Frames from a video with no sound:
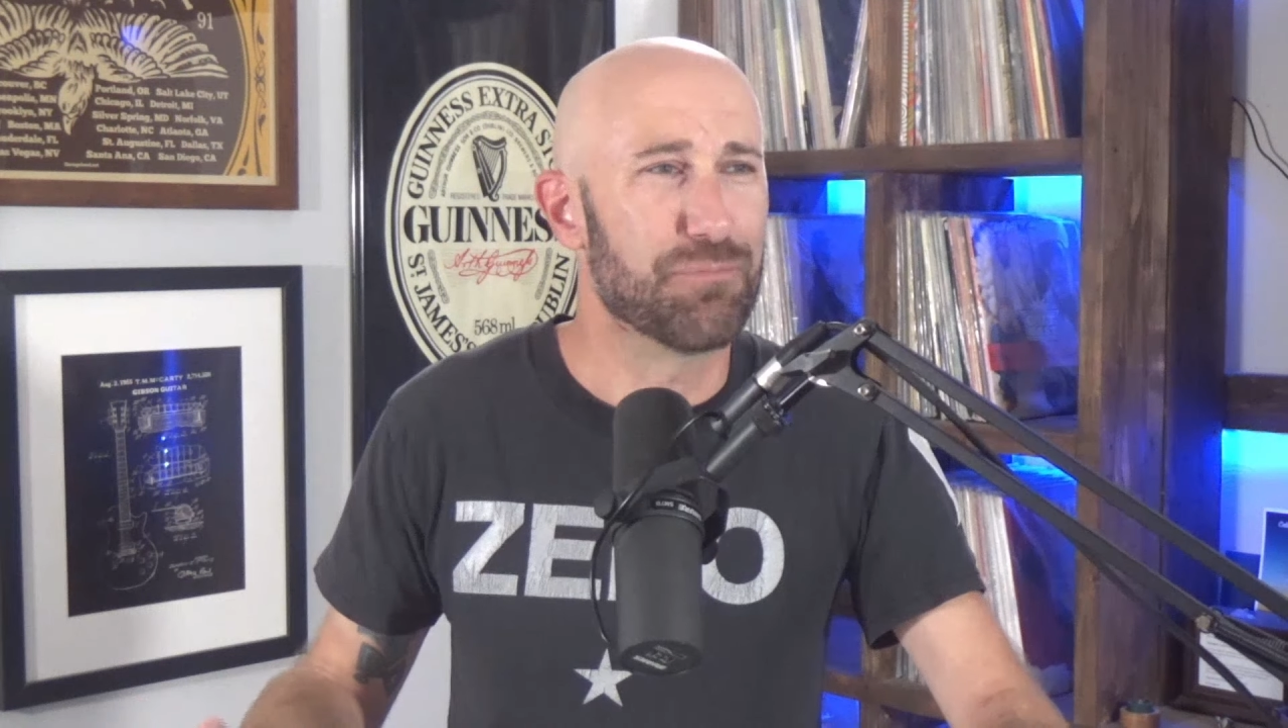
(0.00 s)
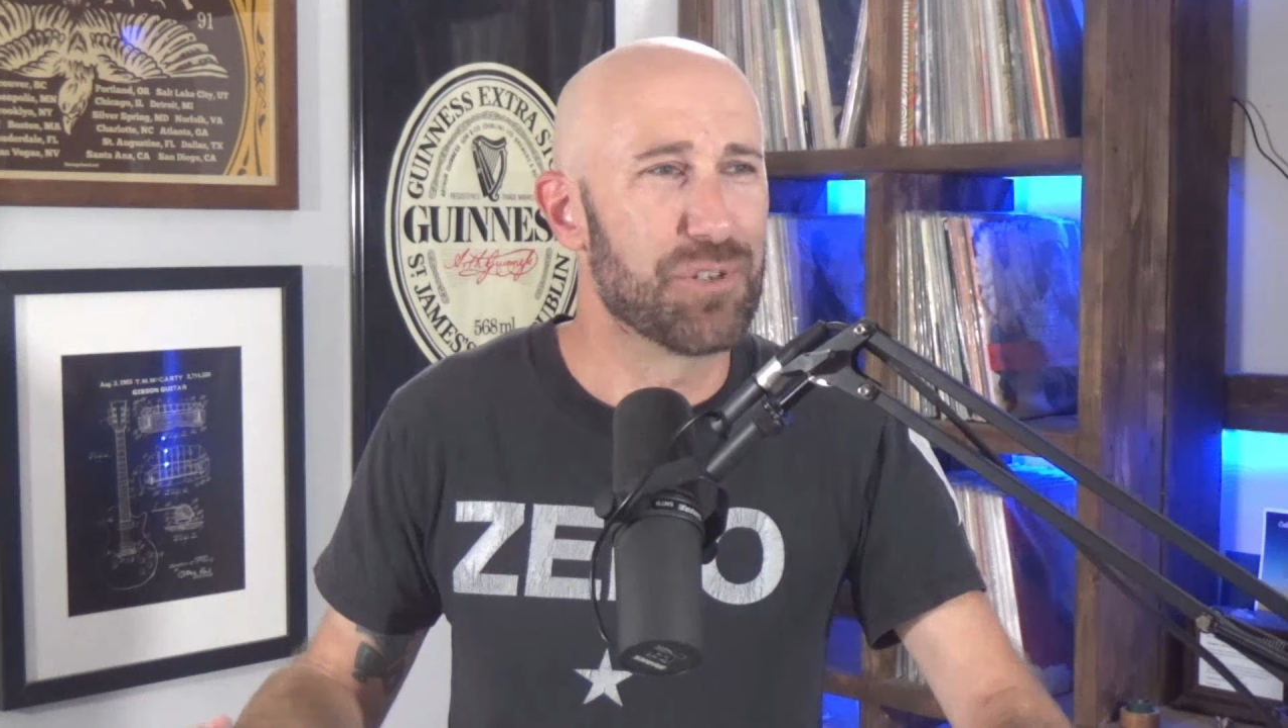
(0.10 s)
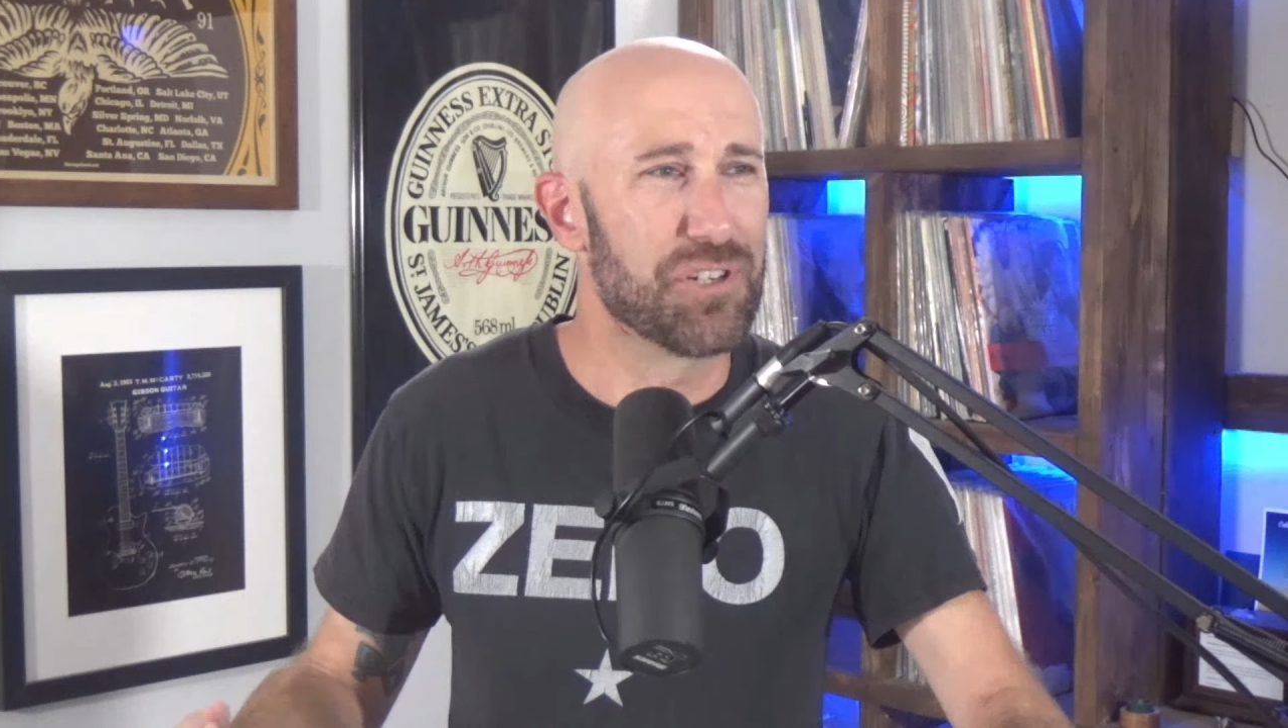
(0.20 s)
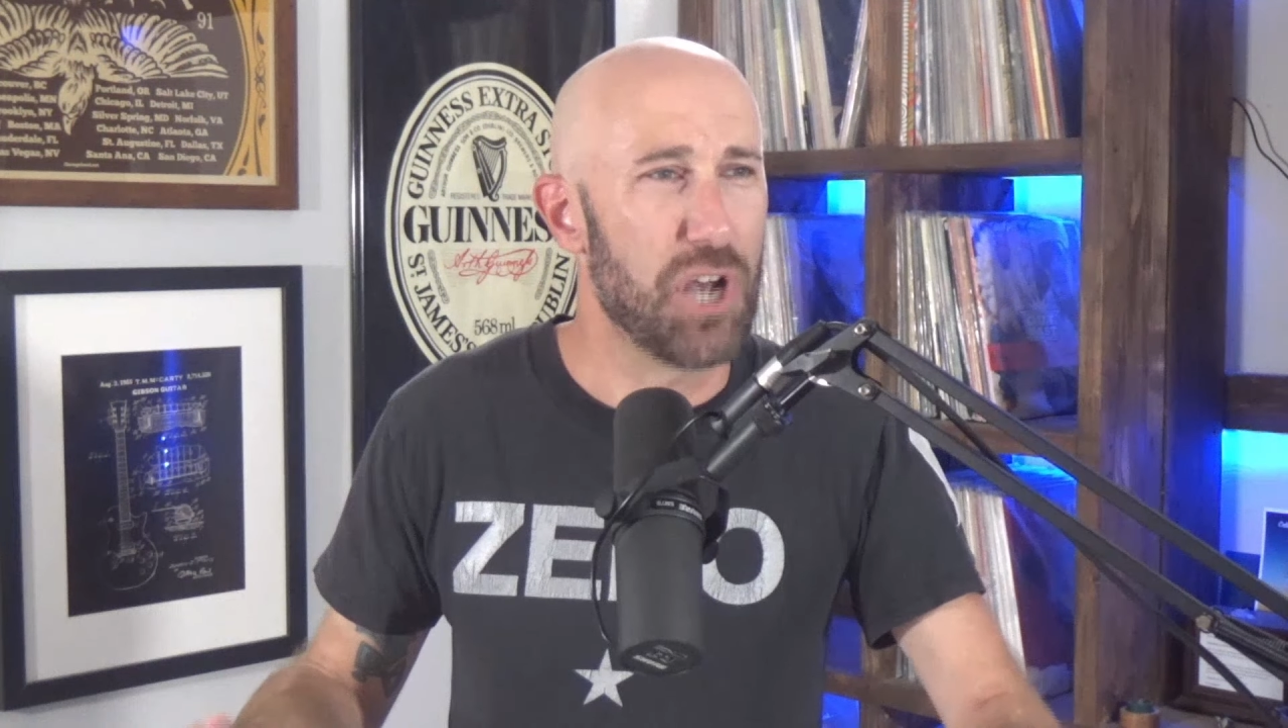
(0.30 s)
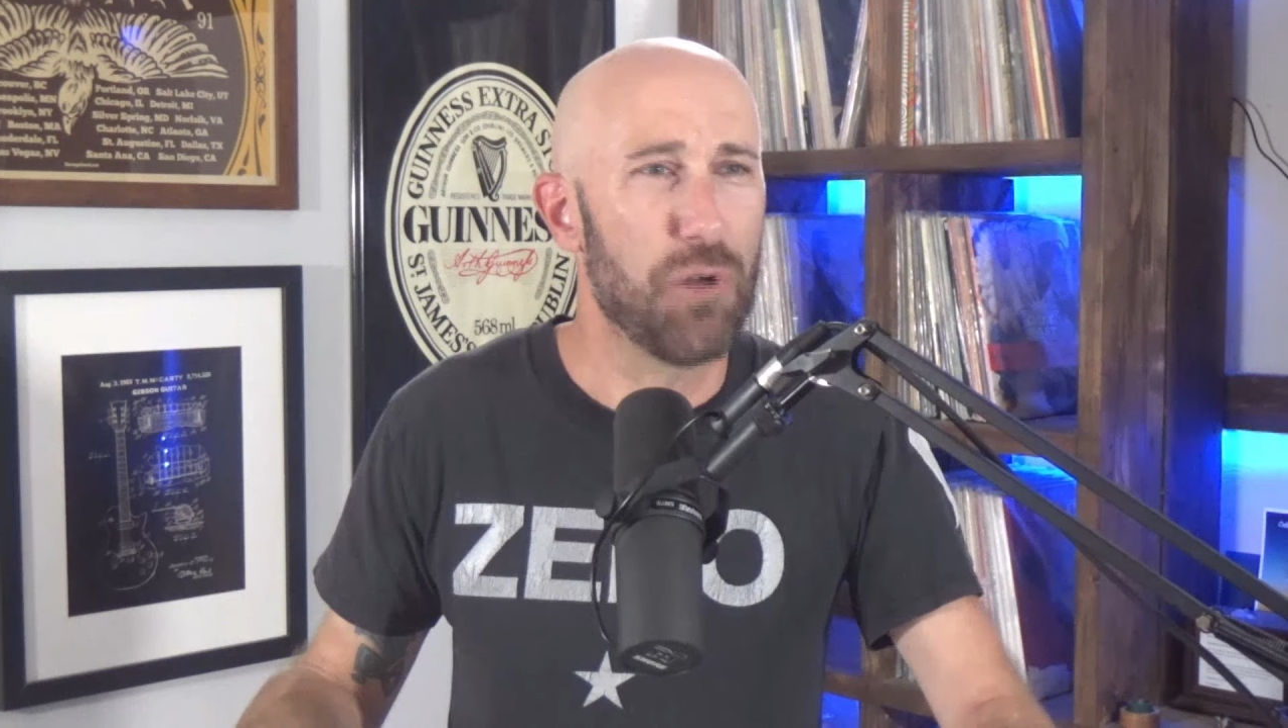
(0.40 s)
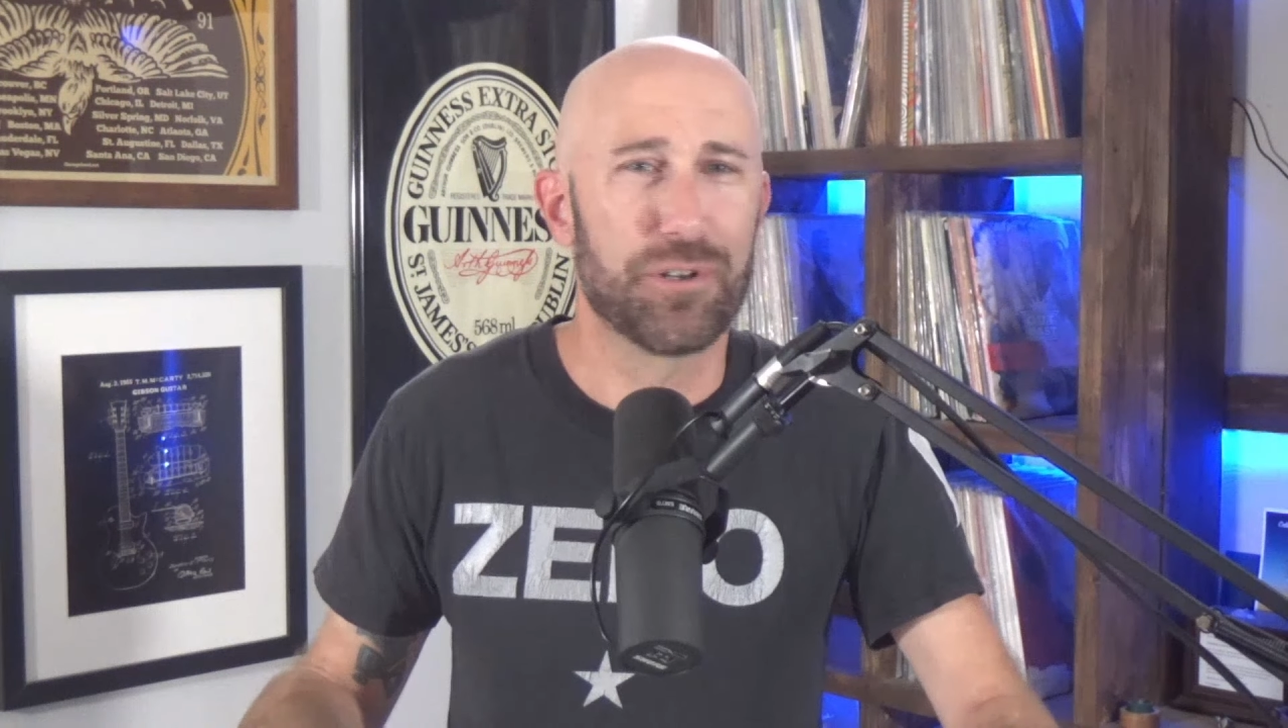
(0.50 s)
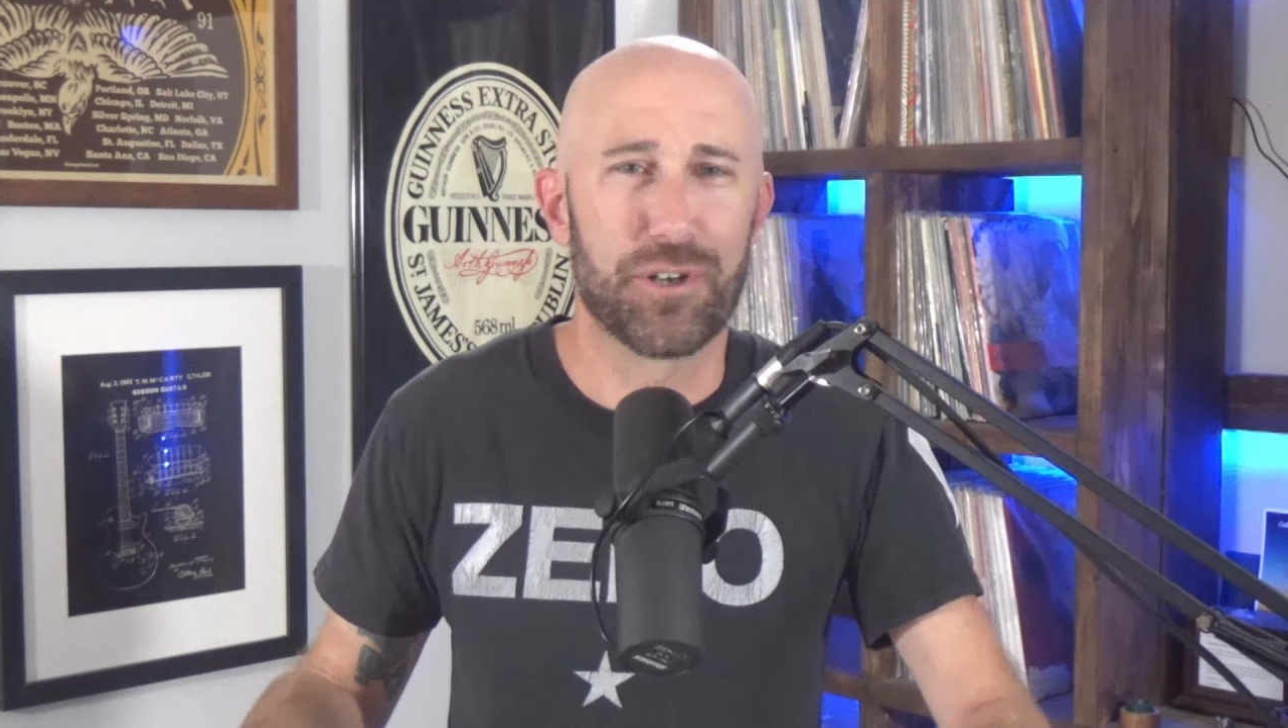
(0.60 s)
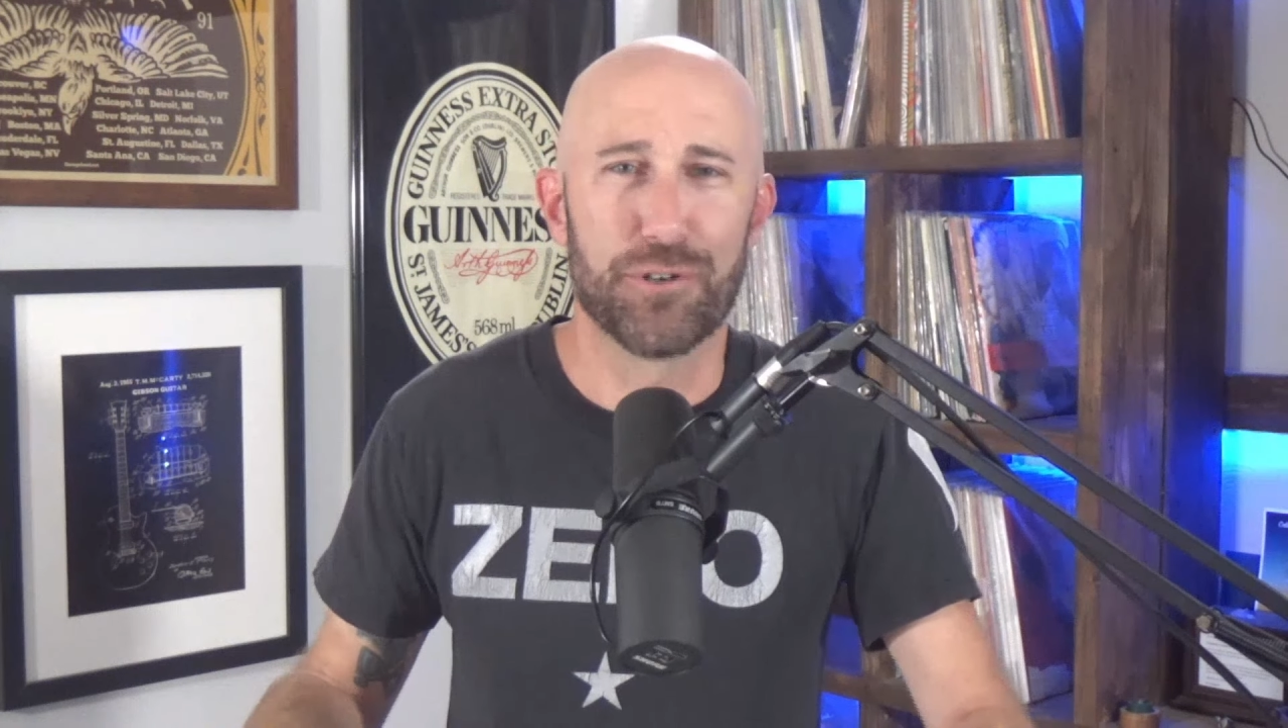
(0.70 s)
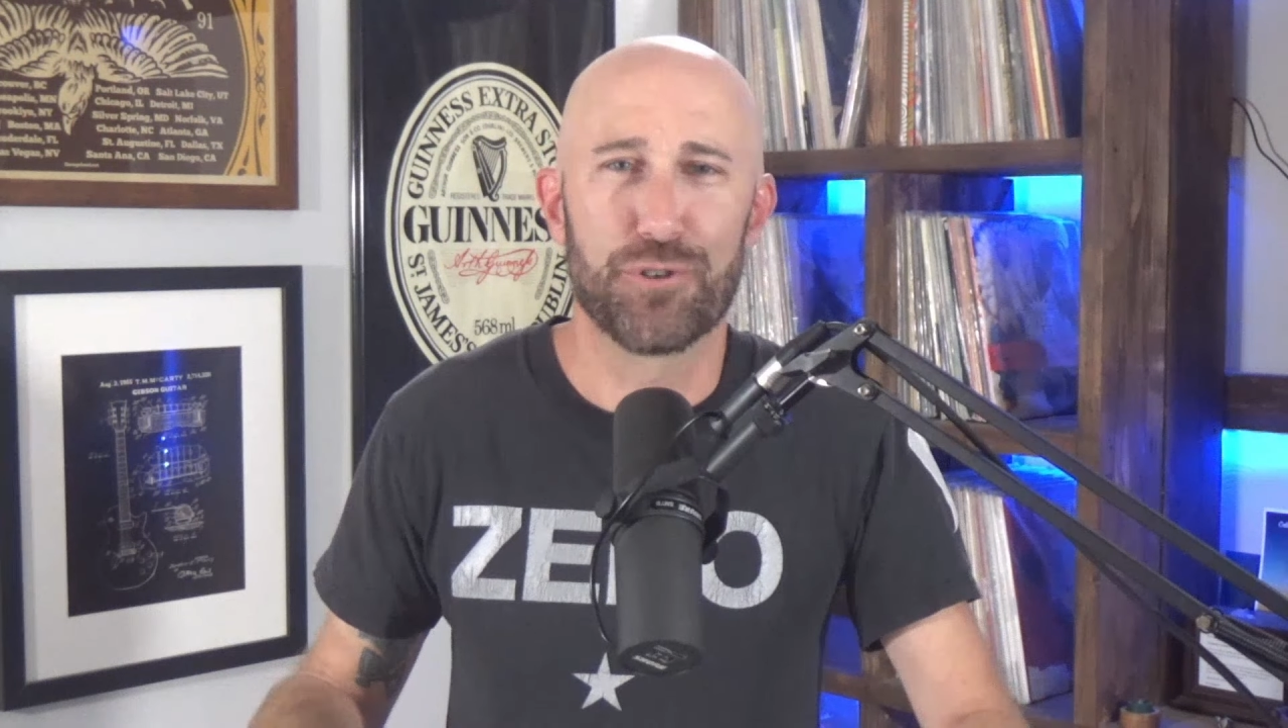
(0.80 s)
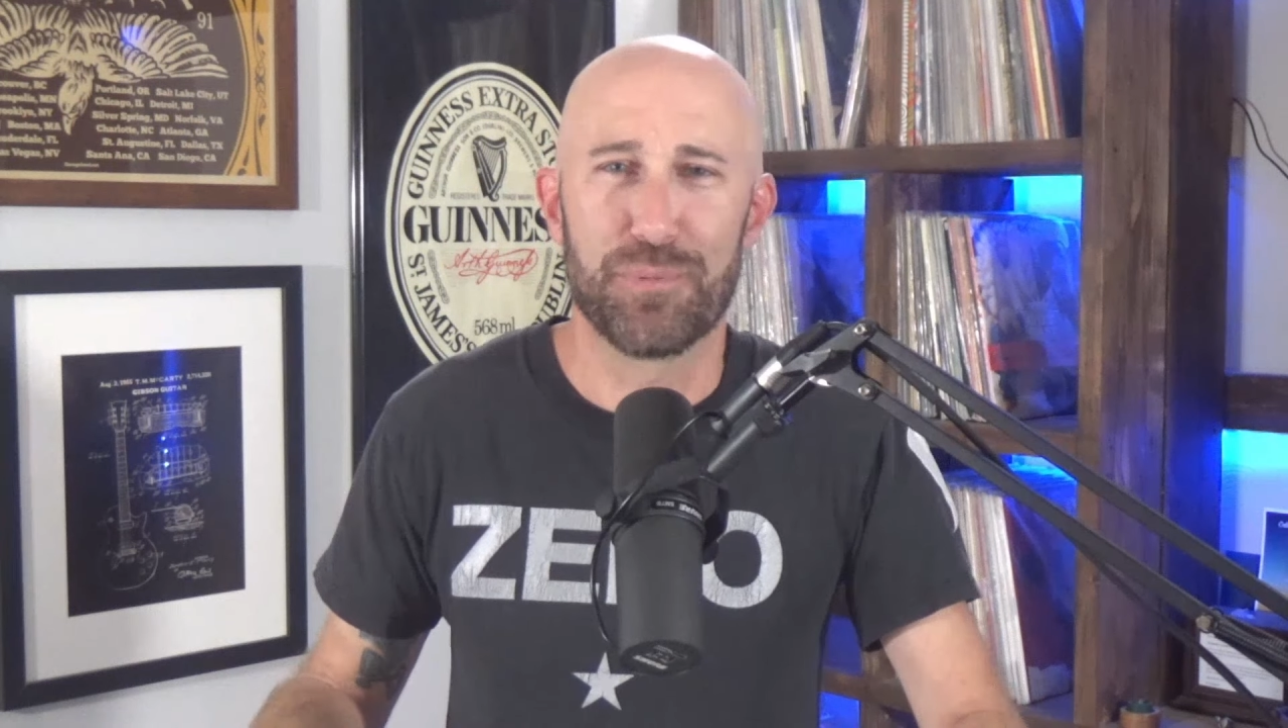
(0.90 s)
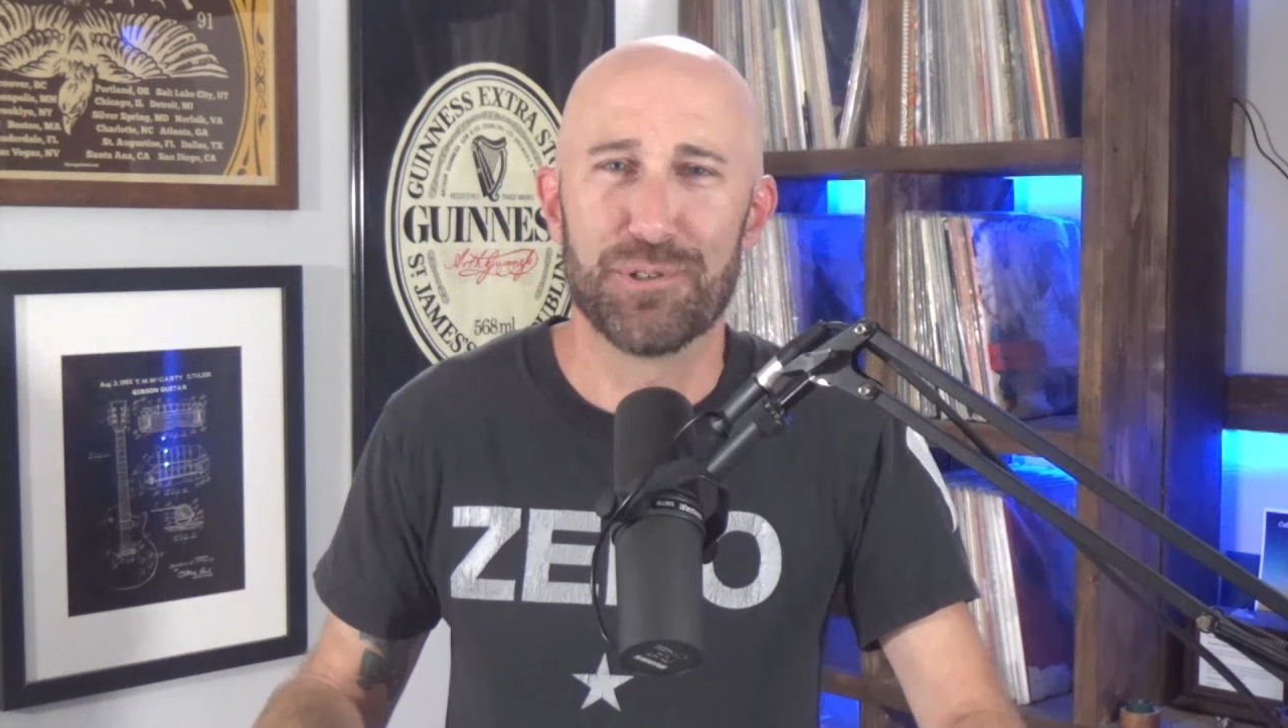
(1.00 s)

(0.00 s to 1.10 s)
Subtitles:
solid country music